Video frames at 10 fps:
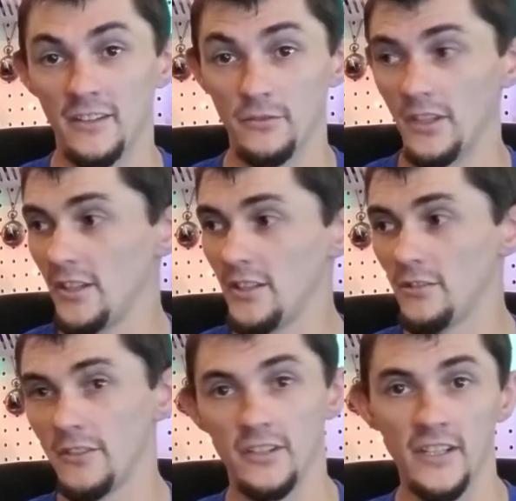really good
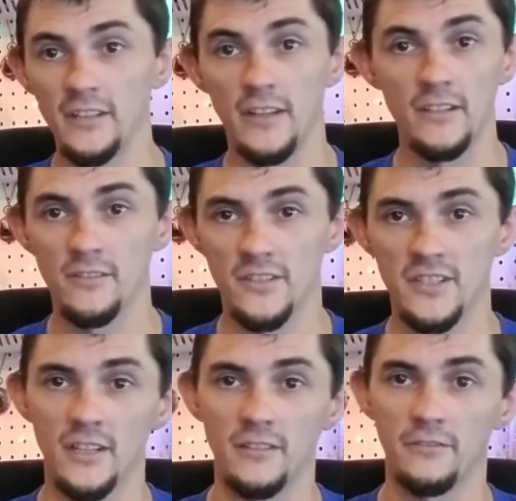over there. They know their
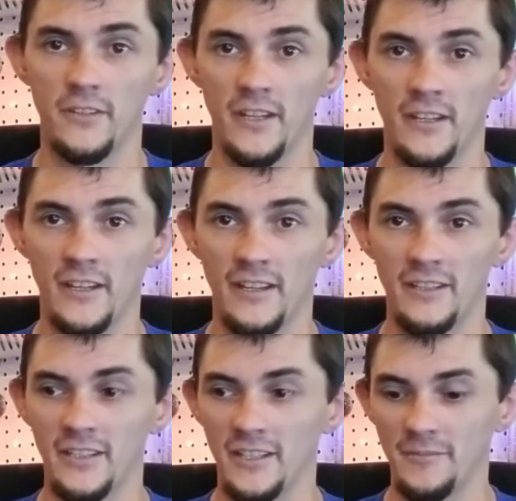stuff.
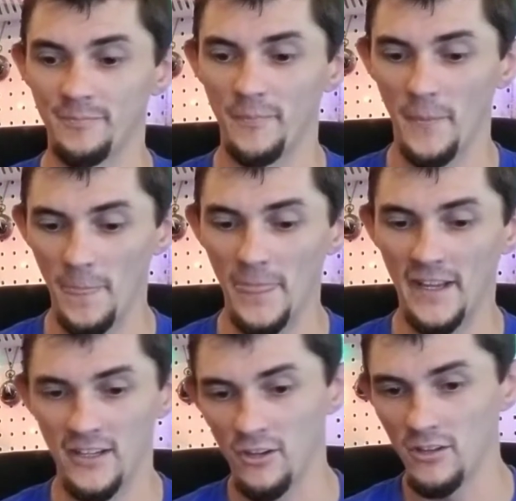
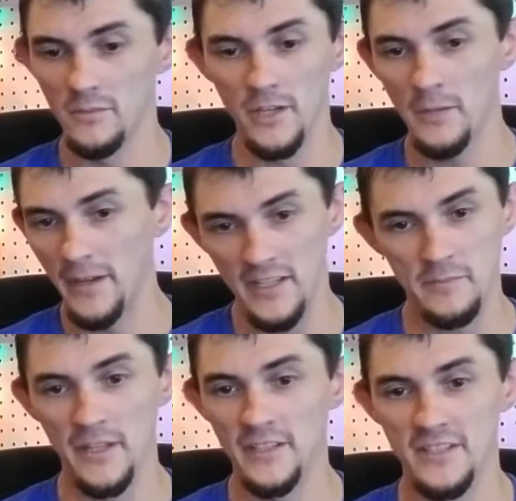I called them up. I
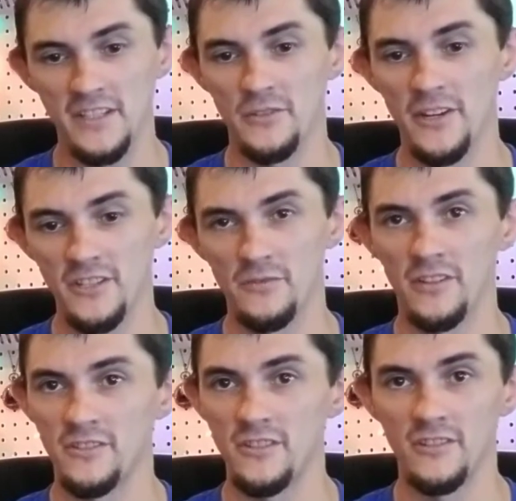explained the situation, what I
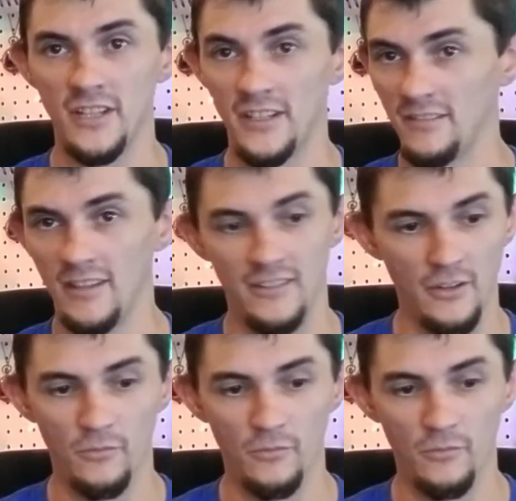was doing, and they